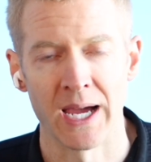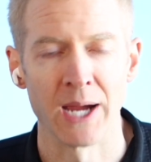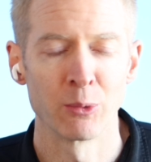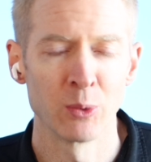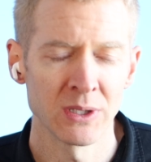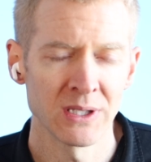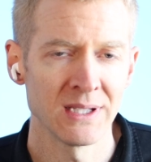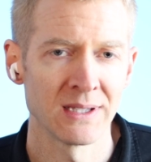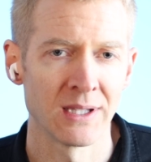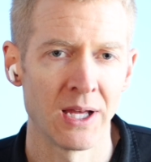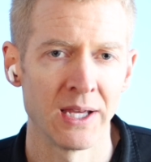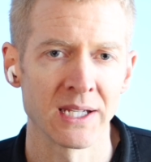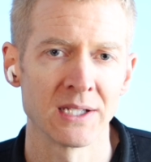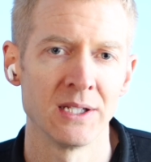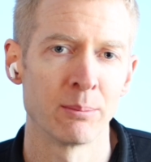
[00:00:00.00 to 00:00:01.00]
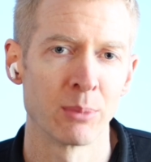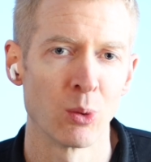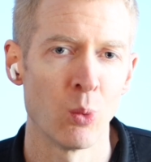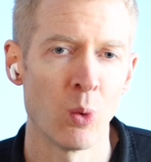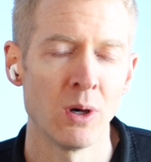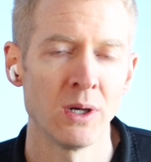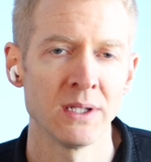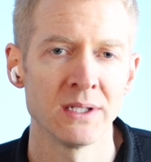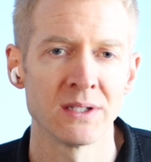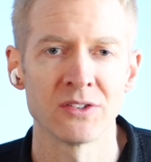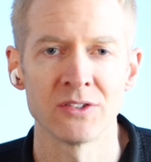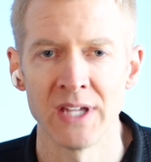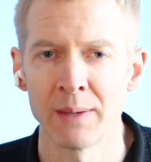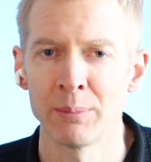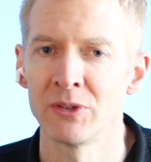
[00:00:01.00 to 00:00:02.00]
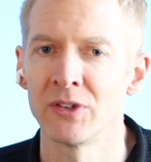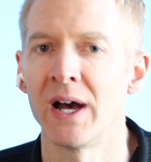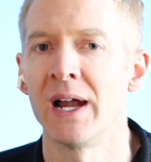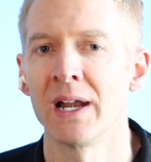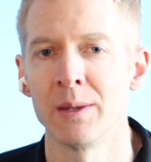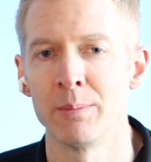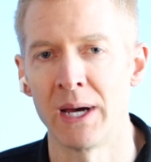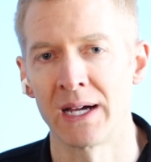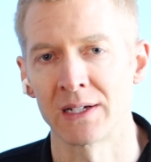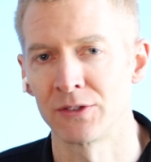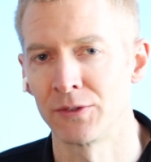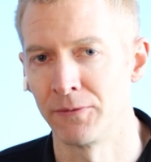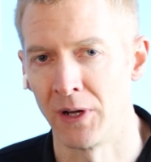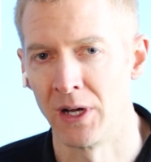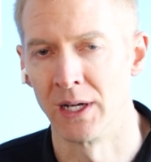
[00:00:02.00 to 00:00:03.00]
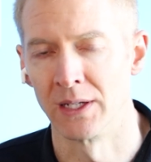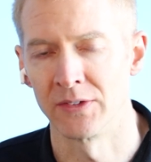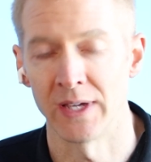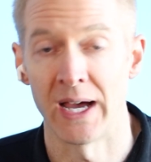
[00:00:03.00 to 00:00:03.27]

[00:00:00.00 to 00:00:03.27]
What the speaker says: I really like, number one, Snappa's out-of-the-box fonts.